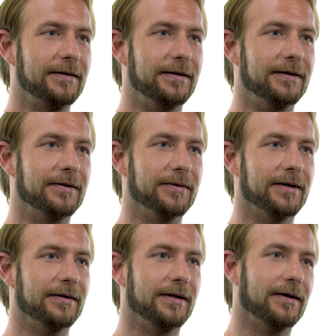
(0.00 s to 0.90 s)
you know,
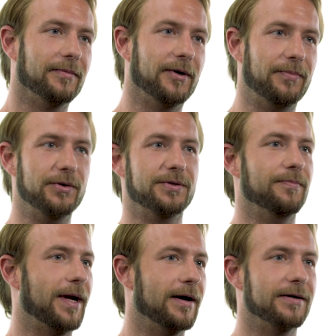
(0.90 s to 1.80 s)
or you uh, know,
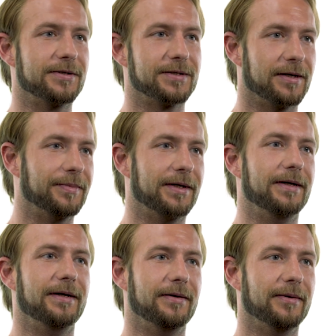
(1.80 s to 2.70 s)
abusive parents or something.
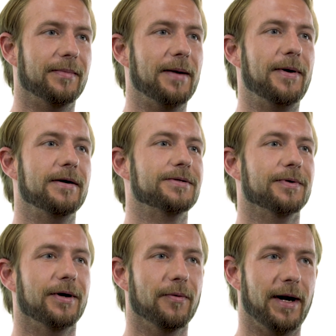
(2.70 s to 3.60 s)
Or my
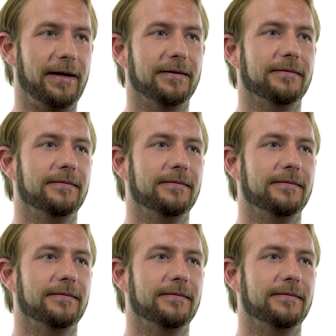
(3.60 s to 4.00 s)
parents were great.